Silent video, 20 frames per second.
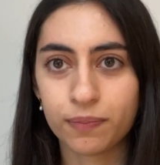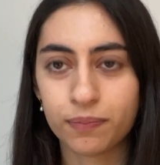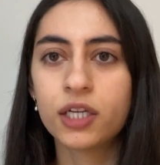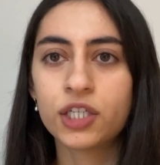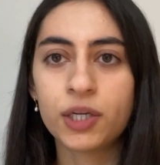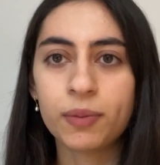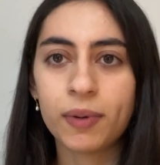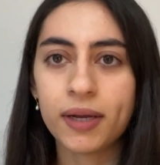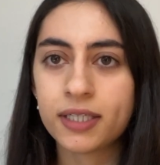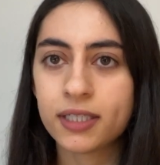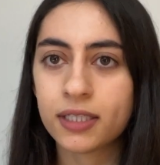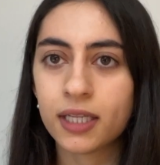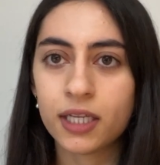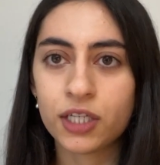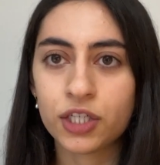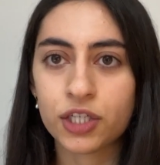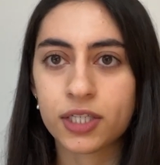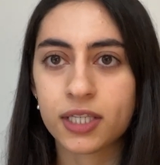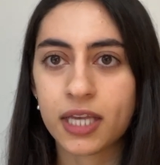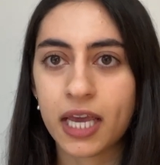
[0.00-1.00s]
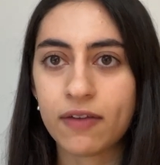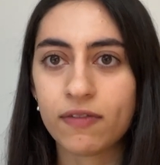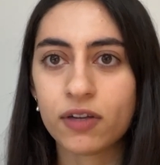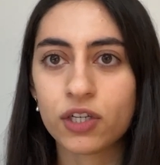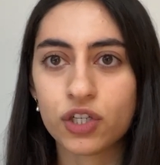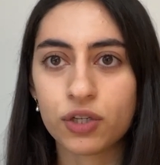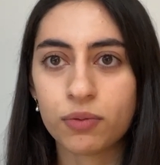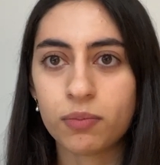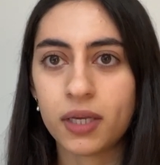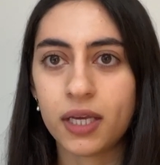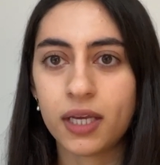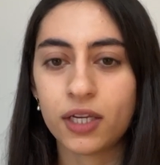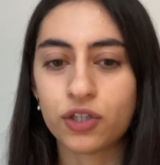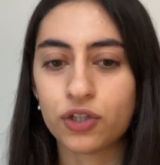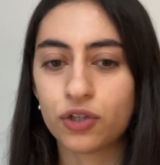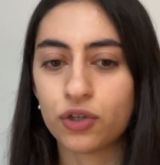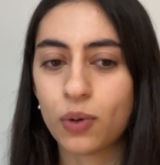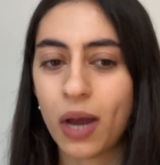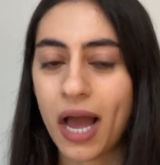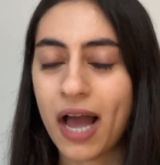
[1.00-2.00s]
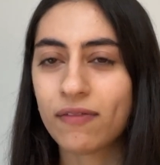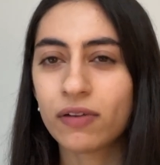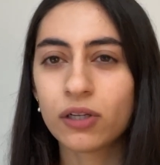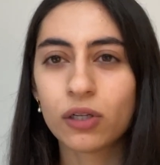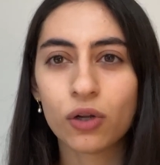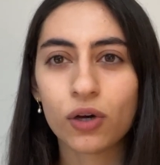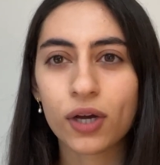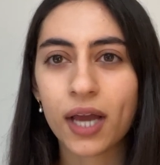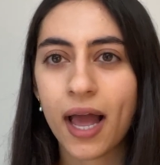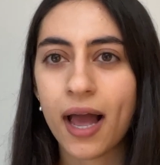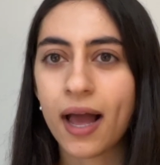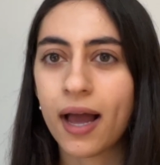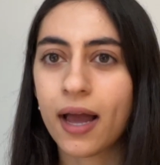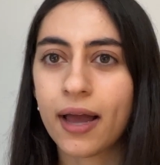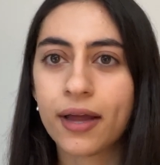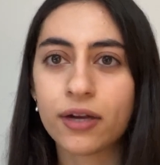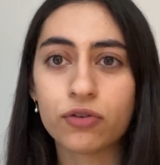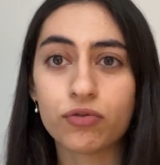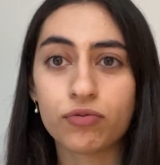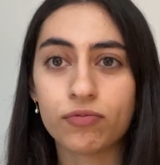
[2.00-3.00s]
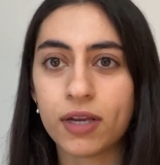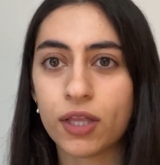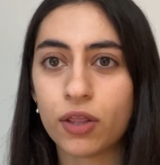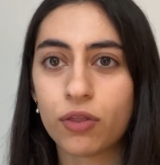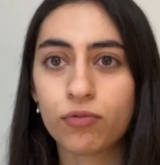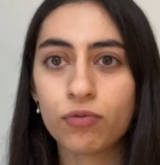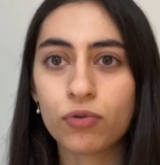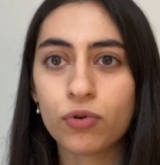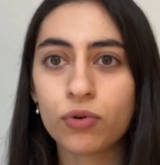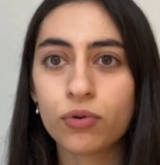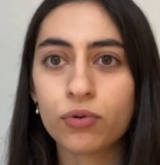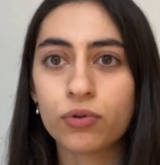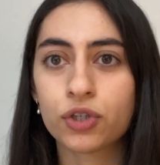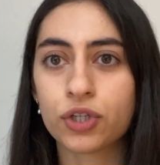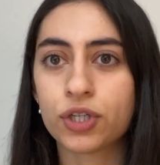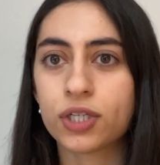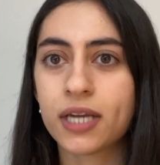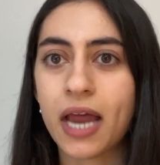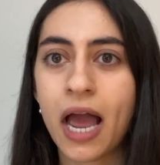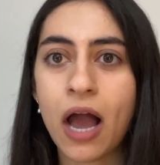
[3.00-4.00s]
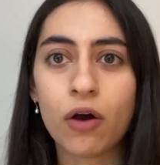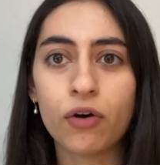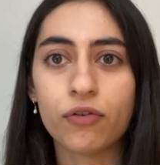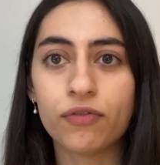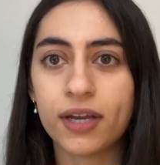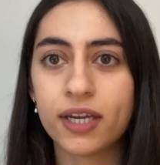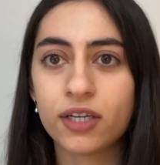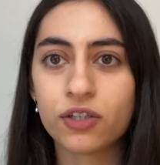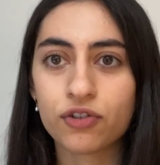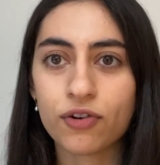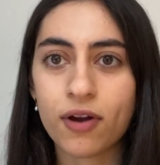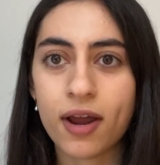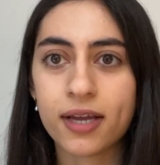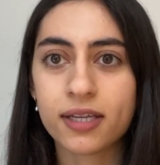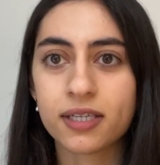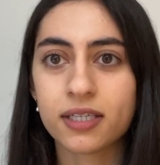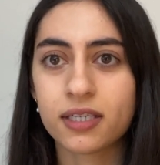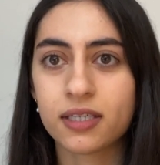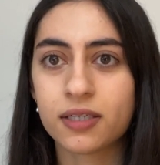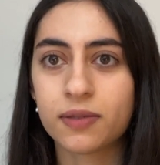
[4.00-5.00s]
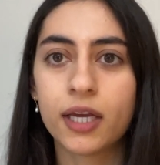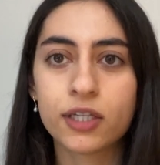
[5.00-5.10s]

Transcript: She basically just gave it to me to have a look at and read through just out of interest.